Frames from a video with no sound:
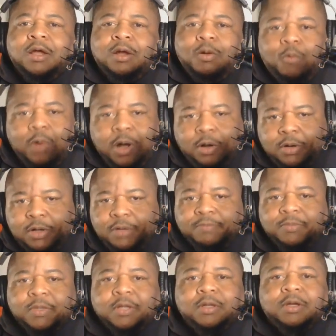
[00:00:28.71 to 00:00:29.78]
Welcome.
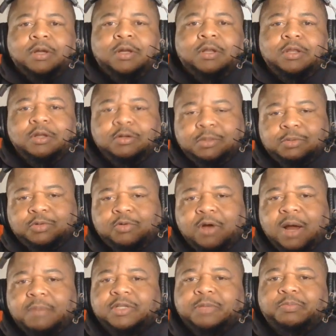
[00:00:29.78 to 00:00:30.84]
New
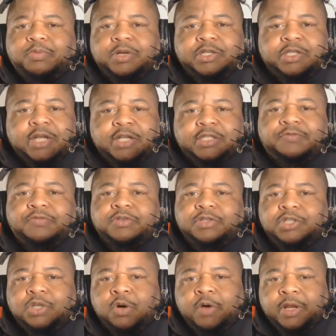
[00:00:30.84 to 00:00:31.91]
subscribers, I appreciate you for
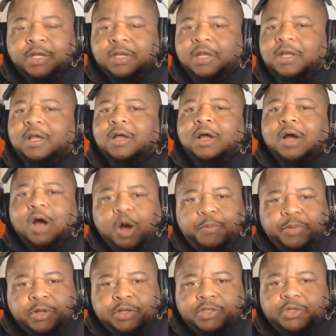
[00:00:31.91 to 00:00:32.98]
joining. Hope
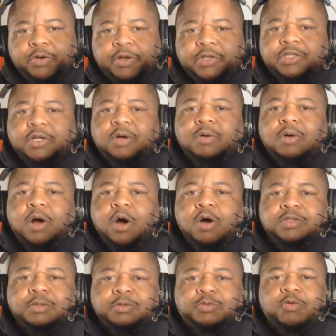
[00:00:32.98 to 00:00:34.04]
you enjoy the show.
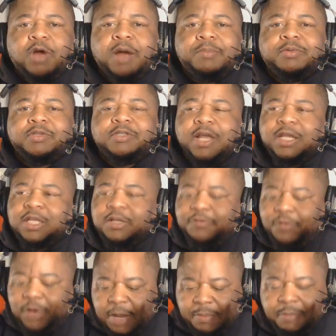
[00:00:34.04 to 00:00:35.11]
Old subscribers, thank you
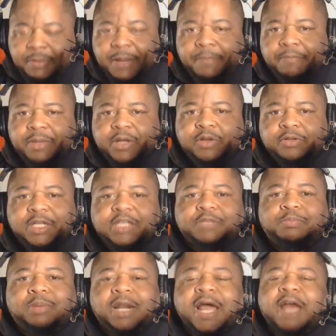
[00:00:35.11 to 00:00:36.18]
for helping me build this
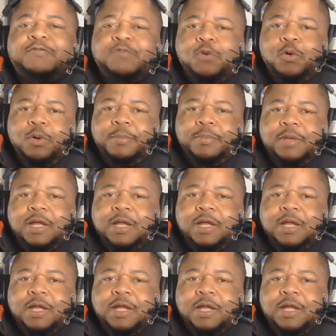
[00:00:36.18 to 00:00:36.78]
platform